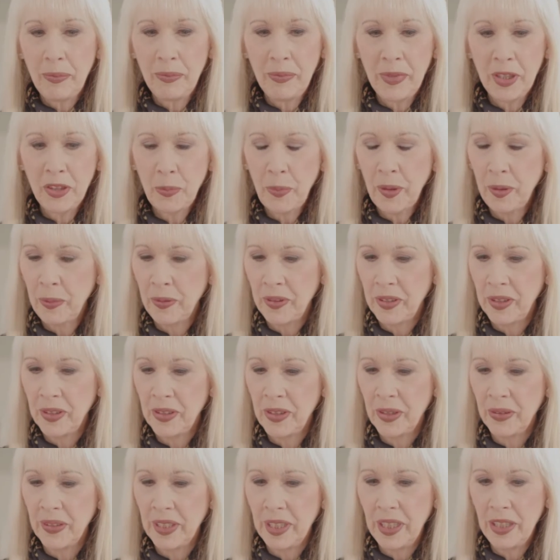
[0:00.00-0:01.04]
Most people that are
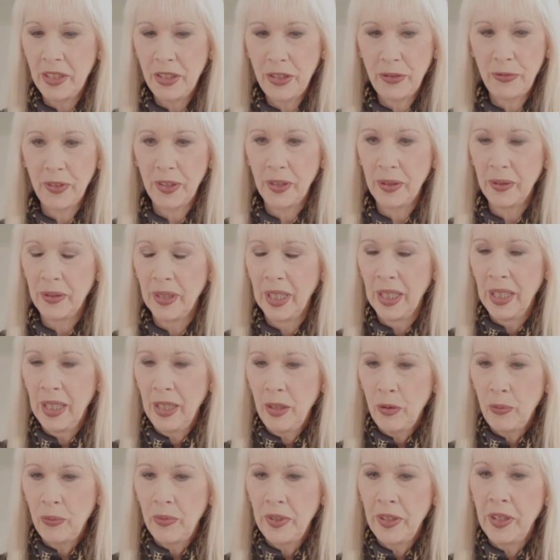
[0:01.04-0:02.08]
doing an interview,
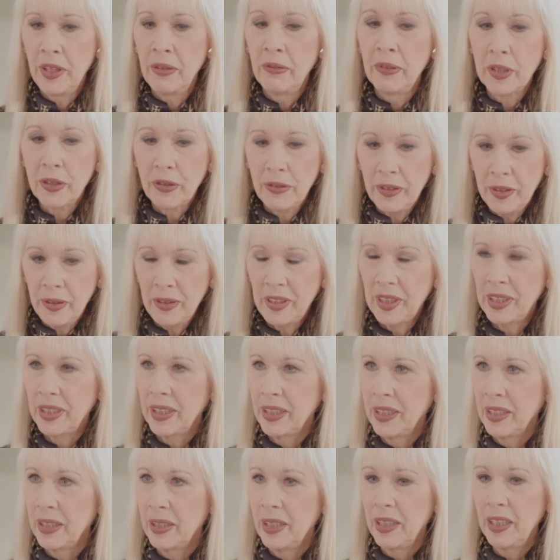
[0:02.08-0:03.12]
when they're
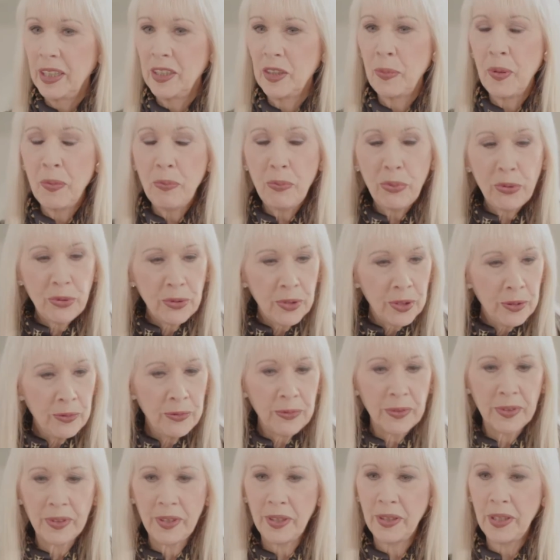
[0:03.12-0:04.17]
recruiting, it's been
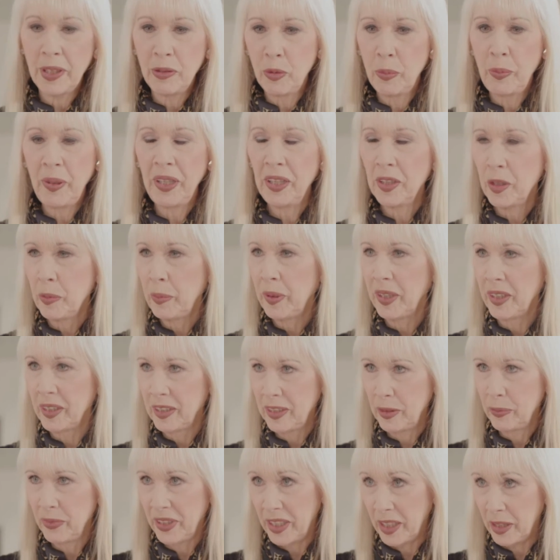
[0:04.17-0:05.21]
proven that they will pick the
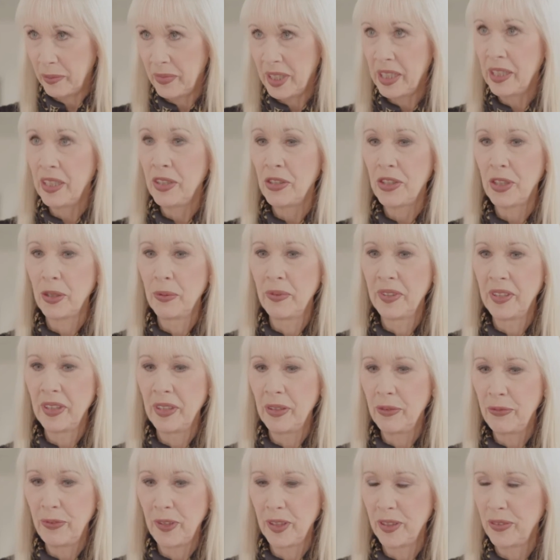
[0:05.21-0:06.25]
person without meaning to within
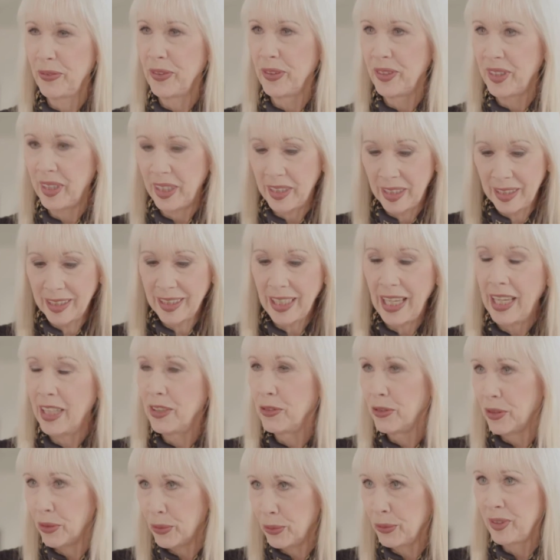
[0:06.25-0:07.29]
the first few seconds,
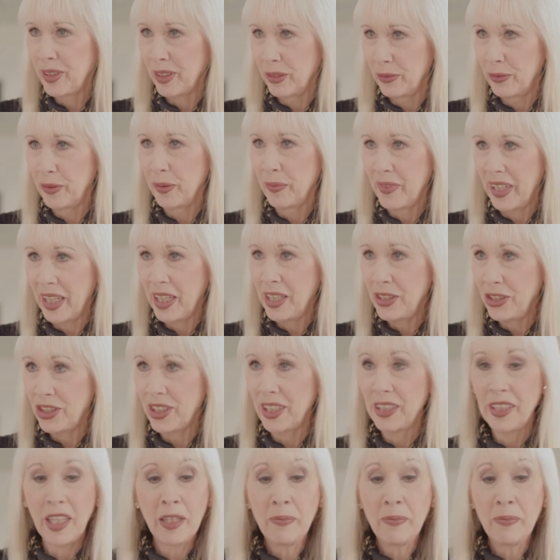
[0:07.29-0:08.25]
and also from the handshake.